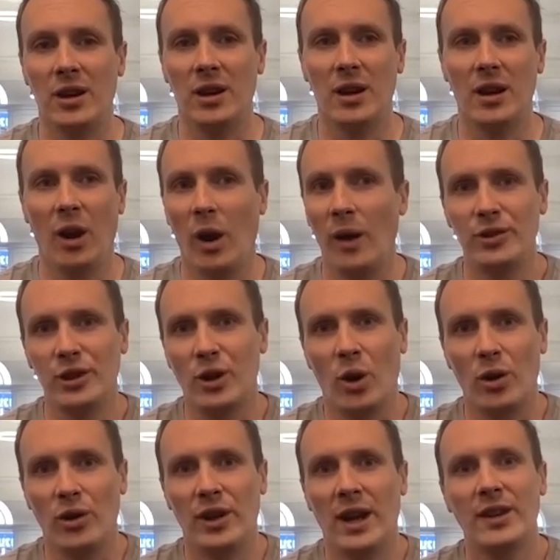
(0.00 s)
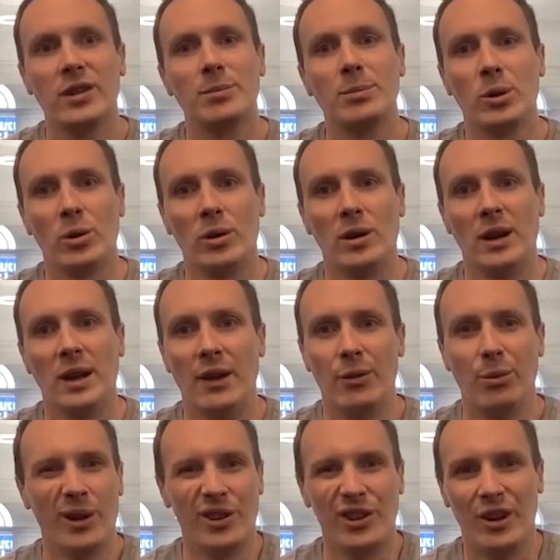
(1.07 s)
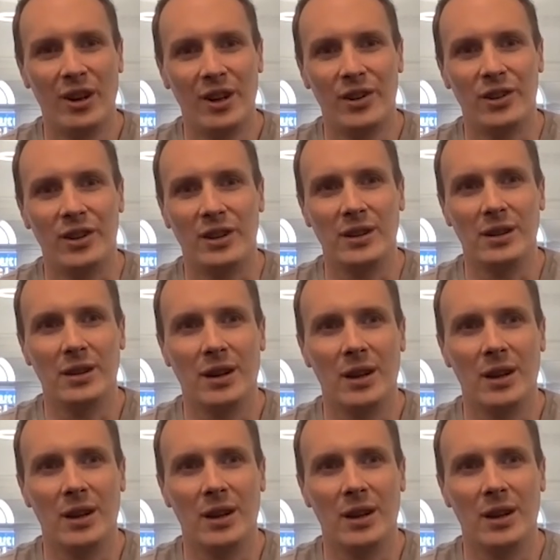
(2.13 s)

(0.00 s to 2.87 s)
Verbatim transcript: that life's a contact sport and everyone's hurting